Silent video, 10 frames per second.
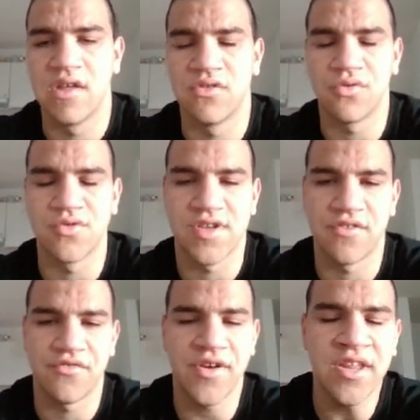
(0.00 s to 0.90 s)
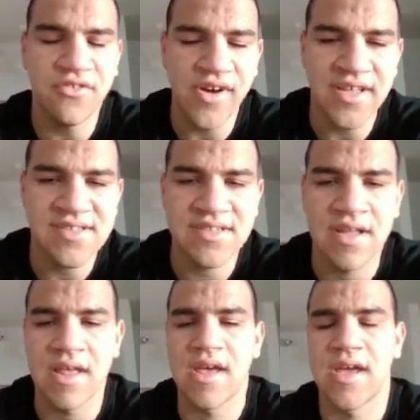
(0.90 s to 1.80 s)
Those are three threats,
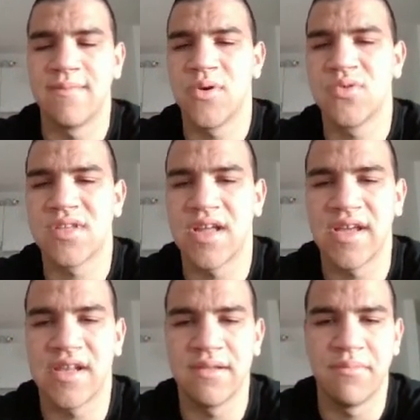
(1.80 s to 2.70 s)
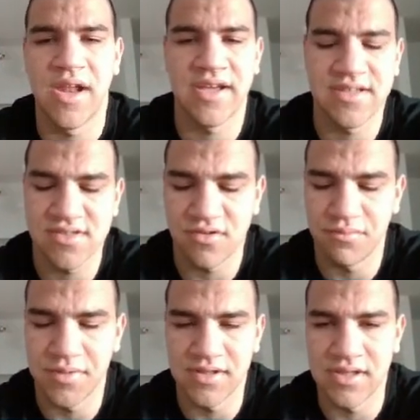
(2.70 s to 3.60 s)
and most likely black is
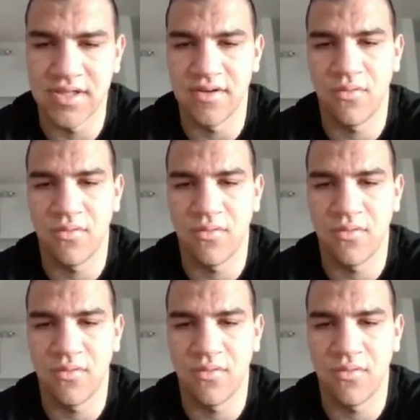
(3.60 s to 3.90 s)
completely